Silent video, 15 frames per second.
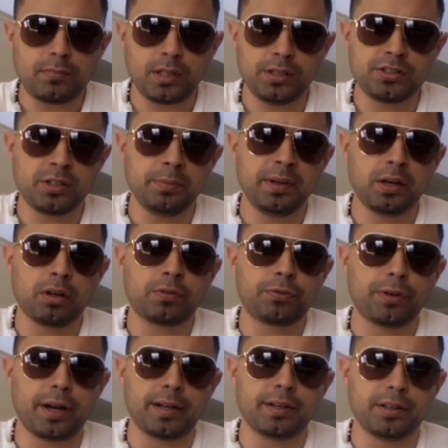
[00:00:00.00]
It's going to be a good
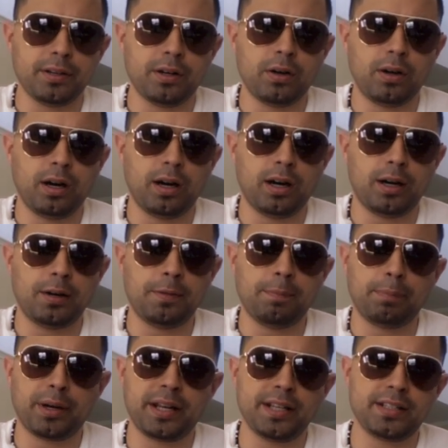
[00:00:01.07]
fight, you know.
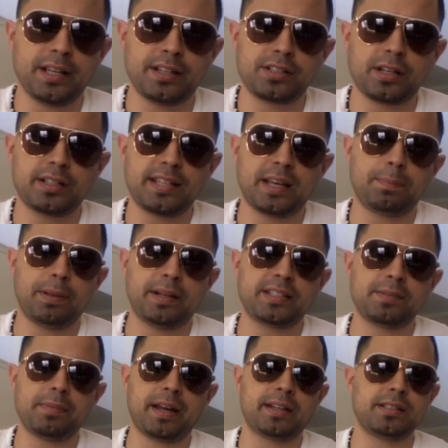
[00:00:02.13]
But it's going to take
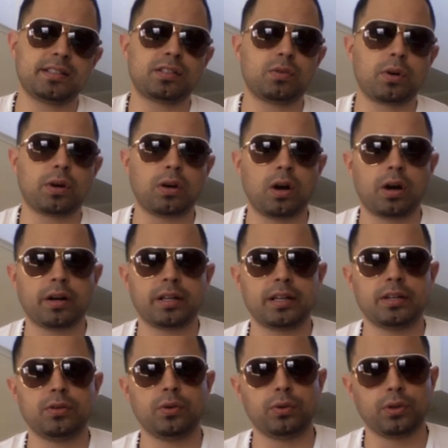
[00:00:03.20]
place in Madison Square Garden
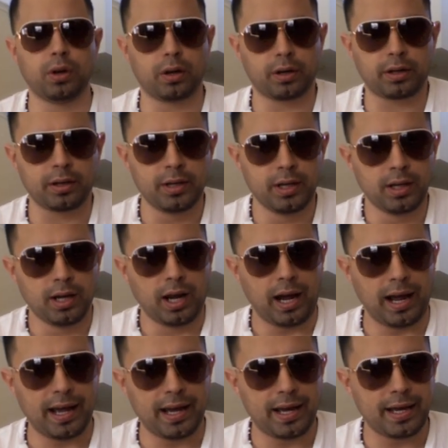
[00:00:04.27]
in New York.
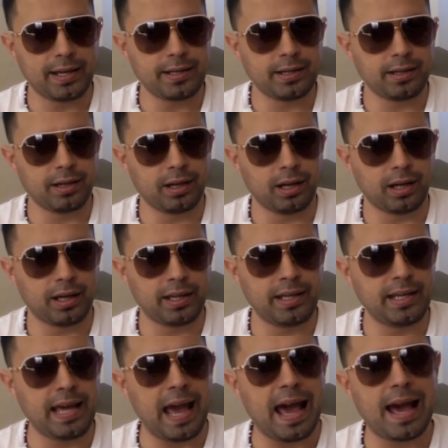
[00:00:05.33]
And
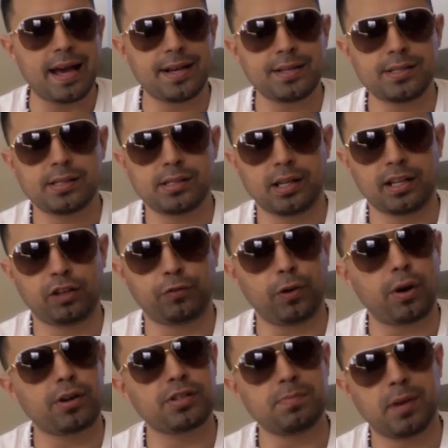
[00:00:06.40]
he has, as
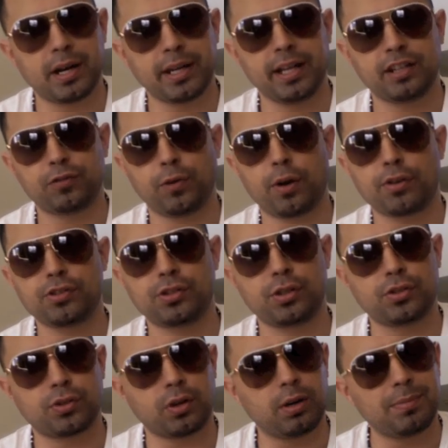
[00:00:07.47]
far as money, as far as the
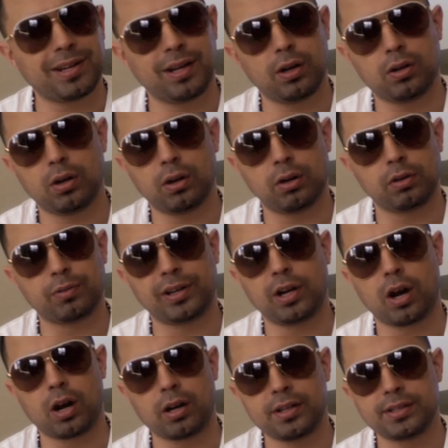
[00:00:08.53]
draw, Miguel Cotto,
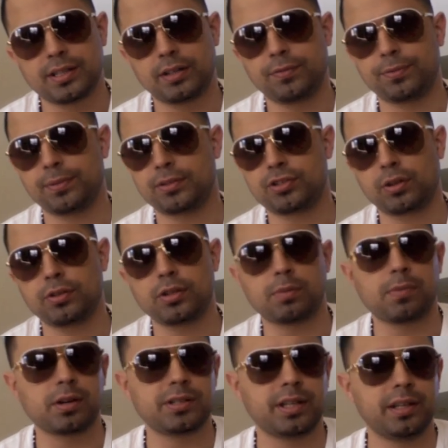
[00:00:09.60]
regardless if Sergio
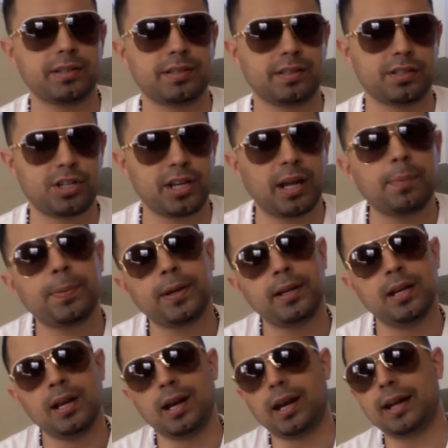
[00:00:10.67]
Martinez is the champion.
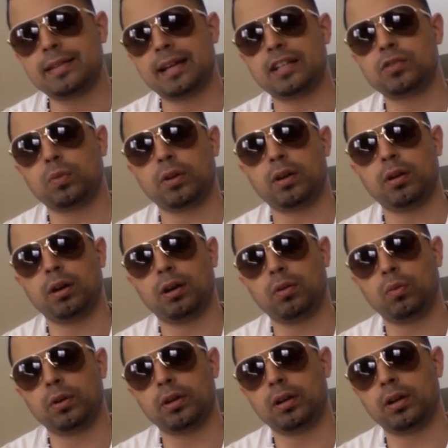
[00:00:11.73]
And that's one
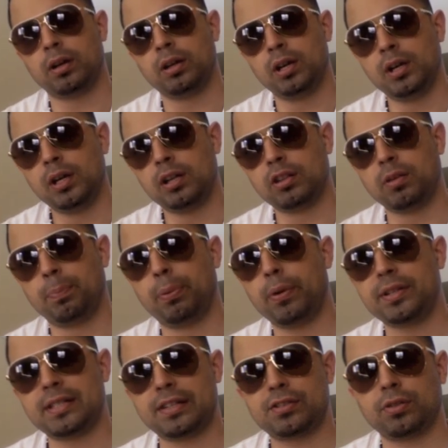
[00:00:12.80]
of the
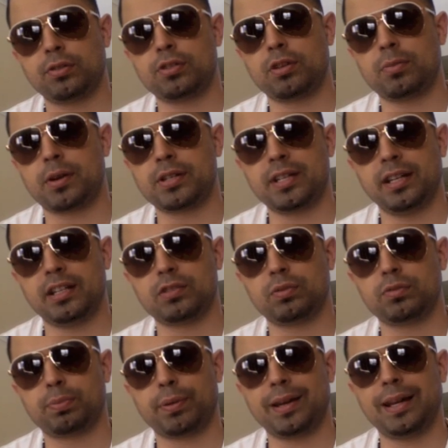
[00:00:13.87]
points that Sergio Martinez
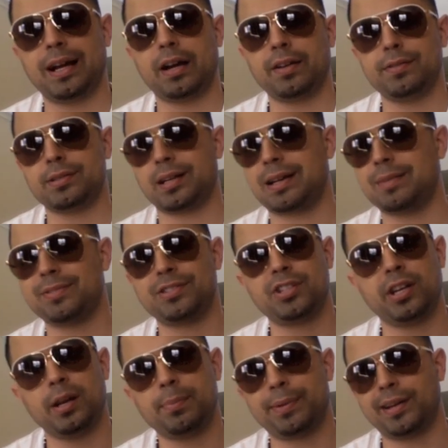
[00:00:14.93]
was bringing out. He was like, I'm the
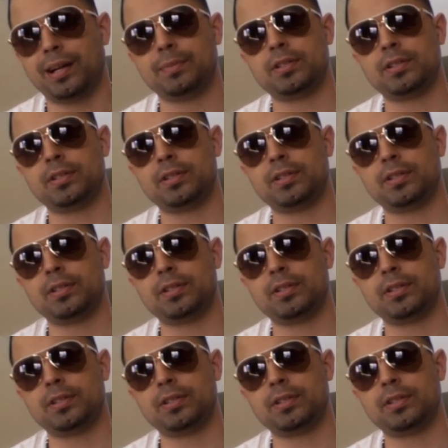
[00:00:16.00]
champion.